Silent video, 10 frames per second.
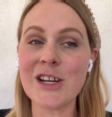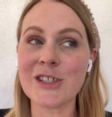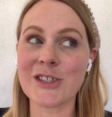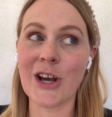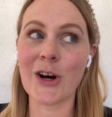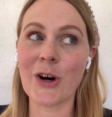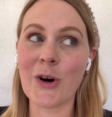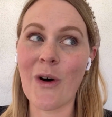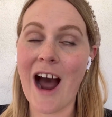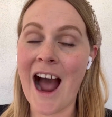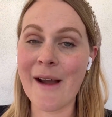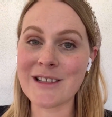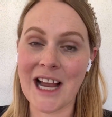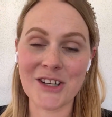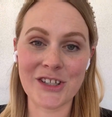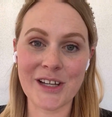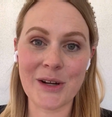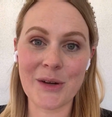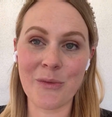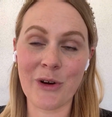So I
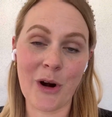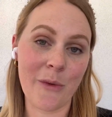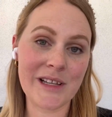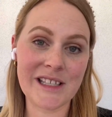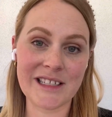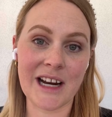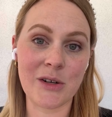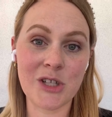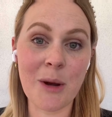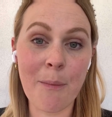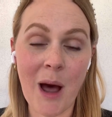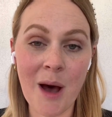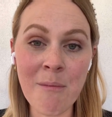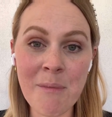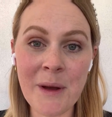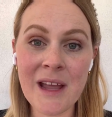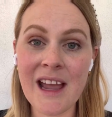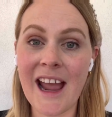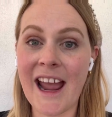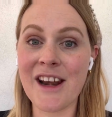would always sit down to pump
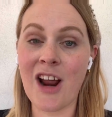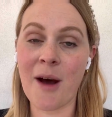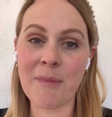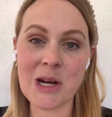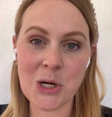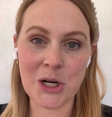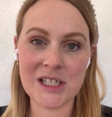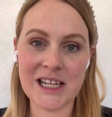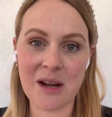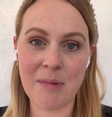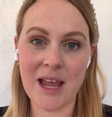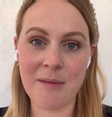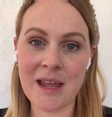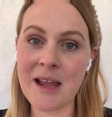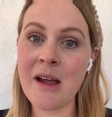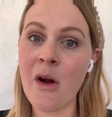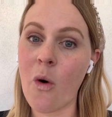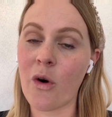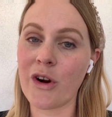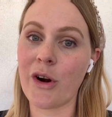and not be nursing a baby
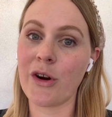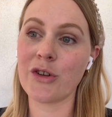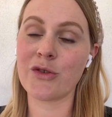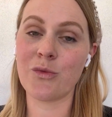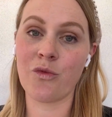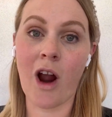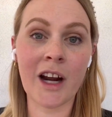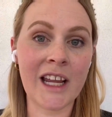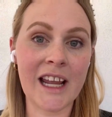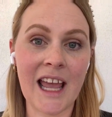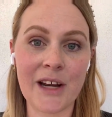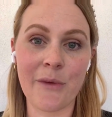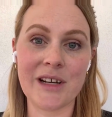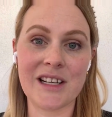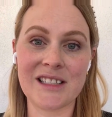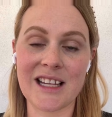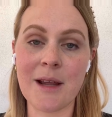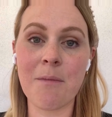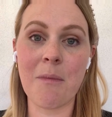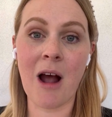or rocking anyone to
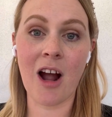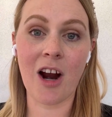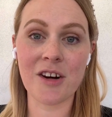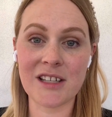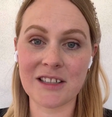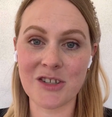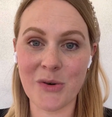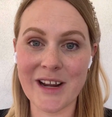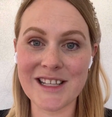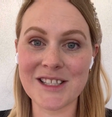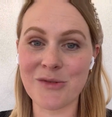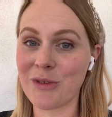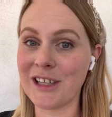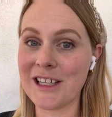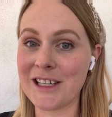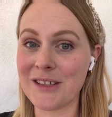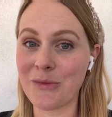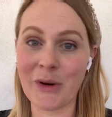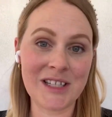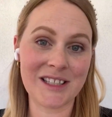sleep. Our sets of twins really
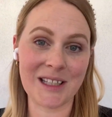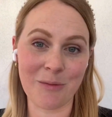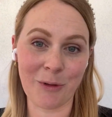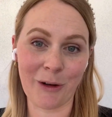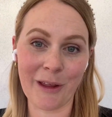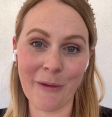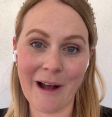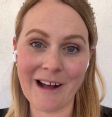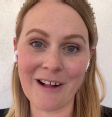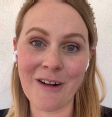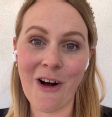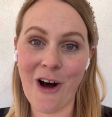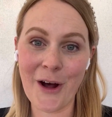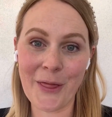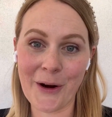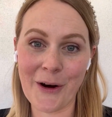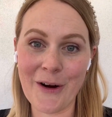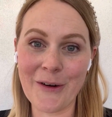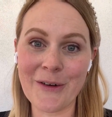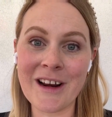went to sleep really well on their
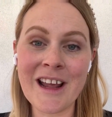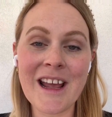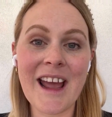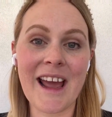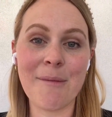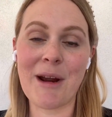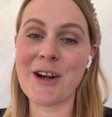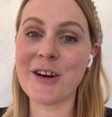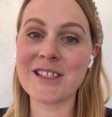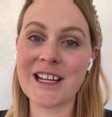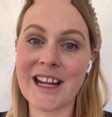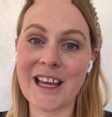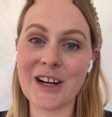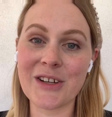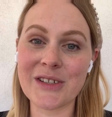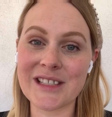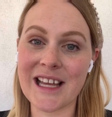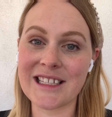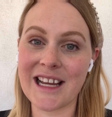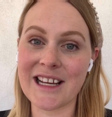own, and my nursing kiddos,
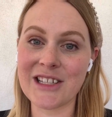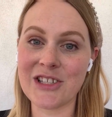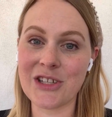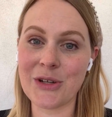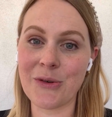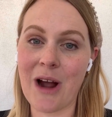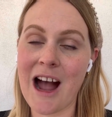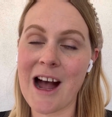they tend to